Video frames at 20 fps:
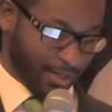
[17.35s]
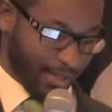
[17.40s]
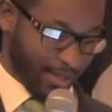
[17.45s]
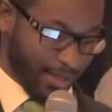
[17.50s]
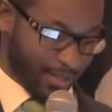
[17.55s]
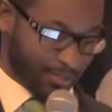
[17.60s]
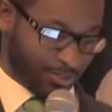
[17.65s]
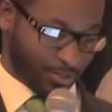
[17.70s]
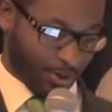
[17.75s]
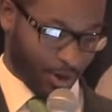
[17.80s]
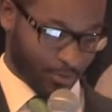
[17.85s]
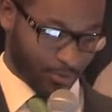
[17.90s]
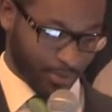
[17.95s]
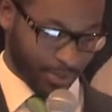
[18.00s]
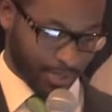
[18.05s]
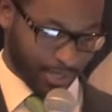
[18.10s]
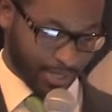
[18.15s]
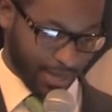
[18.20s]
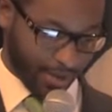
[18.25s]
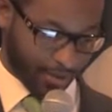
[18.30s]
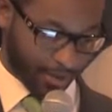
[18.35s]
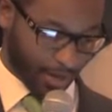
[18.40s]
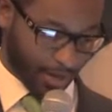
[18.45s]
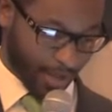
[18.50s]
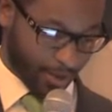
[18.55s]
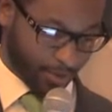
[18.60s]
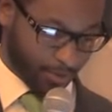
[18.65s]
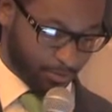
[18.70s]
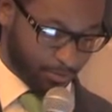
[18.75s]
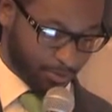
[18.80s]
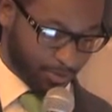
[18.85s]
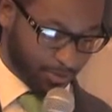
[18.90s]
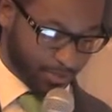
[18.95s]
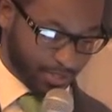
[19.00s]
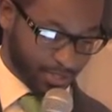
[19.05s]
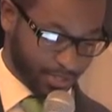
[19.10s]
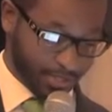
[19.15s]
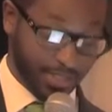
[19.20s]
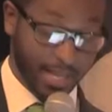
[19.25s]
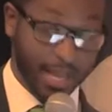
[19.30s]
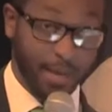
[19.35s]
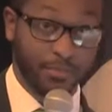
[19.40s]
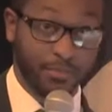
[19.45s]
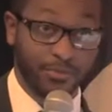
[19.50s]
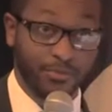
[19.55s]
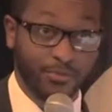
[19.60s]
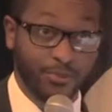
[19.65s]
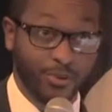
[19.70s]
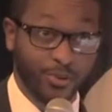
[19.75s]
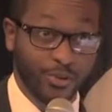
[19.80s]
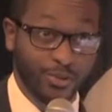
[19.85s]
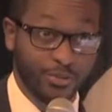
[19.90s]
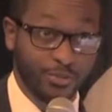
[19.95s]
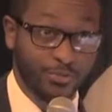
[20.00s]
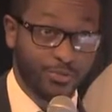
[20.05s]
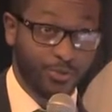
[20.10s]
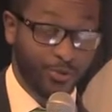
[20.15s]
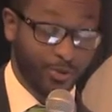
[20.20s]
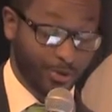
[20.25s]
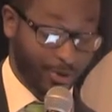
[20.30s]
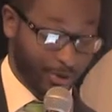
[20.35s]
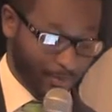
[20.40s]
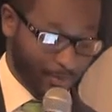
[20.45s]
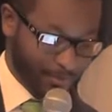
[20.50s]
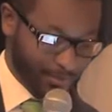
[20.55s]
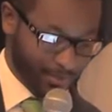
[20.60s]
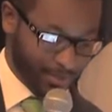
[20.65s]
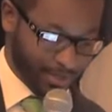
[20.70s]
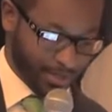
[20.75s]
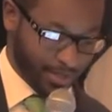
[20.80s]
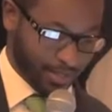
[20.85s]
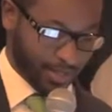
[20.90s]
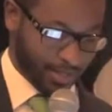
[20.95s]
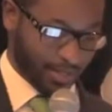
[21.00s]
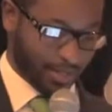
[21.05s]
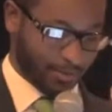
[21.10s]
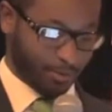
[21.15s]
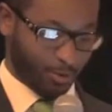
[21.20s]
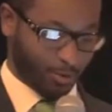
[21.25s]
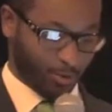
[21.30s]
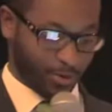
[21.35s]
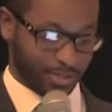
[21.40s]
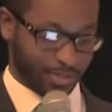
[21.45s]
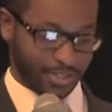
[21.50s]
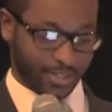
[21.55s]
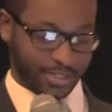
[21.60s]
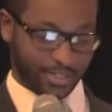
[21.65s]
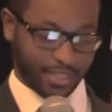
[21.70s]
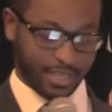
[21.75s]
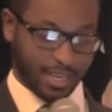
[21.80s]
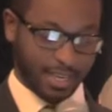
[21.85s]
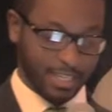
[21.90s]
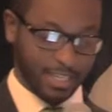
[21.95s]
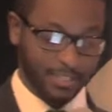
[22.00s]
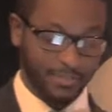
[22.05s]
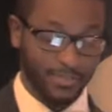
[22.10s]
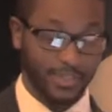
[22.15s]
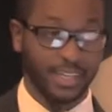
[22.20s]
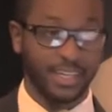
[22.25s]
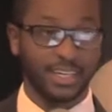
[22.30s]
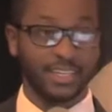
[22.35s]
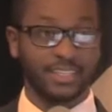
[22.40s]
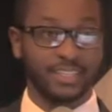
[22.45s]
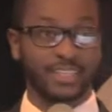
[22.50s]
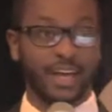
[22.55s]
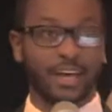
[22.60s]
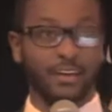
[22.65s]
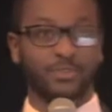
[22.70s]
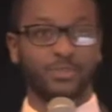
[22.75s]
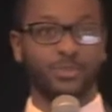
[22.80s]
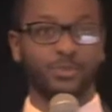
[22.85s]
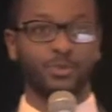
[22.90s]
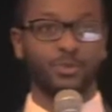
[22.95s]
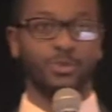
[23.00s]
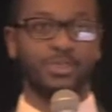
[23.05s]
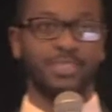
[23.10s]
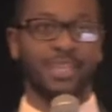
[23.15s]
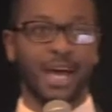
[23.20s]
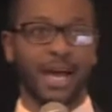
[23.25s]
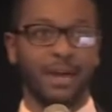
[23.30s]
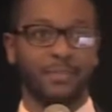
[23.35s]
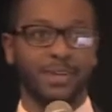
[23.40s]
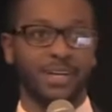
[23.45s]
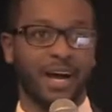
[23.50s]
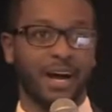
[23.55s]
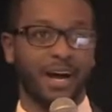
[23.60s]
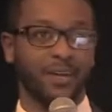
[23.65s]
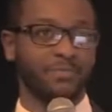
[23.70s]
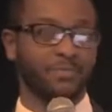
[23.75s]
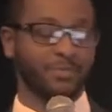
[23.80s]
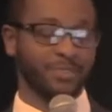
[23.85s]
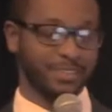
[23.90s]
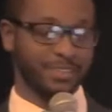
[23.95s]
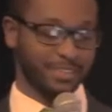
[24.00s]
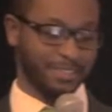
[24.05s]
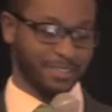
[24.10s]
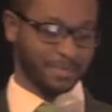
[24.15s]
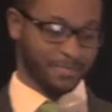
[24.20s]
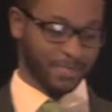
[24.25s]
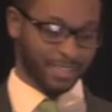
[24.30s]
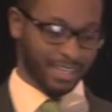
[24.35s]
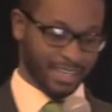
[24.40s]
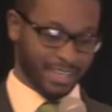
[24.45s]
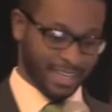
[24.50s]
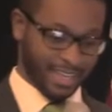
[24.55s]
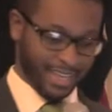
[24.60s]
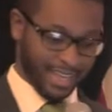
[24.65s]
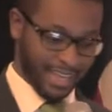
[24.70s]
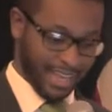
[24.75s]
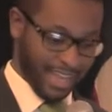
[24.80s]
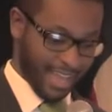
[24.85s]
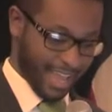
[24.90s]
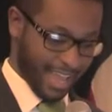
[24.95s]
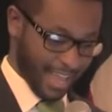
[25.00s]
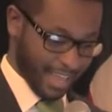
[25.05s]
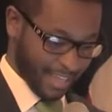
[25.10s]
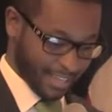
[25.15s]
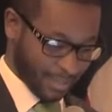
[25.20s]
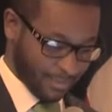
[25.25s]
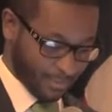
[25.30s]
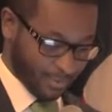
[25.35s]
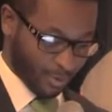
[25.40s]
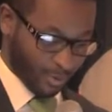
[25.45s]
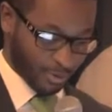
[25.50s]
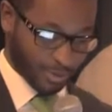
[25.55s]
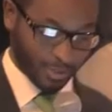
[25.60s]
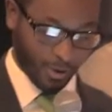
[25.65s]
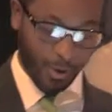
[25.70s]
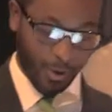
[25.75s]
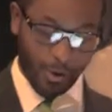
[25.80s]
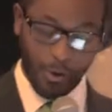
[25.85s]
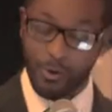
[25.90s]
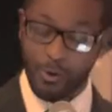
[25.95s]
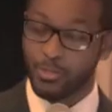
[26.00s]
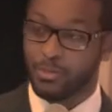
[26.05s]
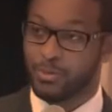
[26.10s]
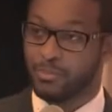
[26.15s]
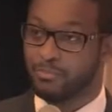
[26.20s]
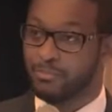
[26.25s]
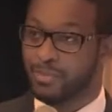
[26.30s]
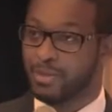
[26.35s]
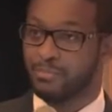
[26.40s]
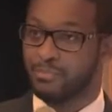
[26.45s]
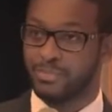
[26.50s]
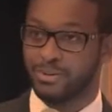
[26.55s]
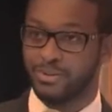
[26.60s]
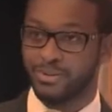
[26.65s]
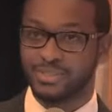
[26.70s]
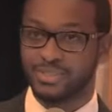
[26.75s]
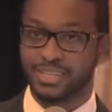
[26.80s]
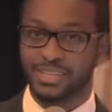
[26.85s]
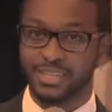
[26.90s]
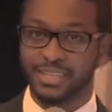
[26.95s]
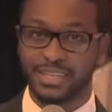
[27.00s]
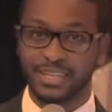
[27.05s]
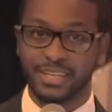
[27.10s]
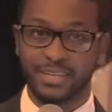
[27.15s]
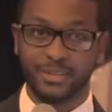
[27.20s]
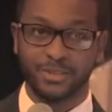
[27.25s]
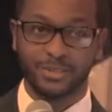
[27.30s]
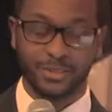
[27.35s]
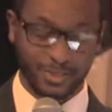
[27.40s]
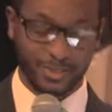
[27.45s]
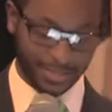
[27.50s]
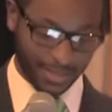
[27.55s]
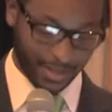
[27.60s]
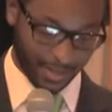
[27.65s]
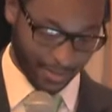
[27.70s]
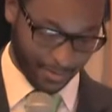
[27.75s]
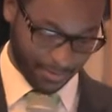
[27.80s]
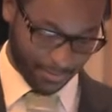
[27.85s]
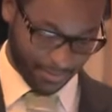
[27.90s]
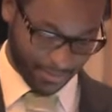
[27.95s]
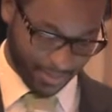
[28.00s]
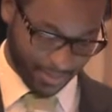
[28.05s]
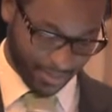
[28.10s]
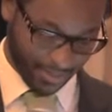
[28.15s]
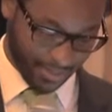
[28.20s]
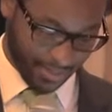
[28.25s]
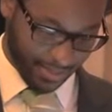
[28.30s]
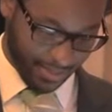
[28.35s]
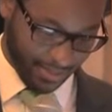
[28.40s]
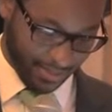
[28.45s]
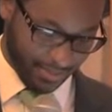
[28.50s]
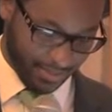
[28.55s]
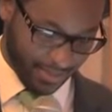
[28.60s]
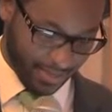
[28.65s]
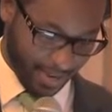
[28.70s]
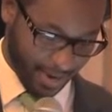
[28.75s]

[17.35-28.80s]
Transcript: And so I really count it an honor and privilege to stand before you for, of course, this Case for Kids Out of School Time Conference. And of course, to all the members and leaders of the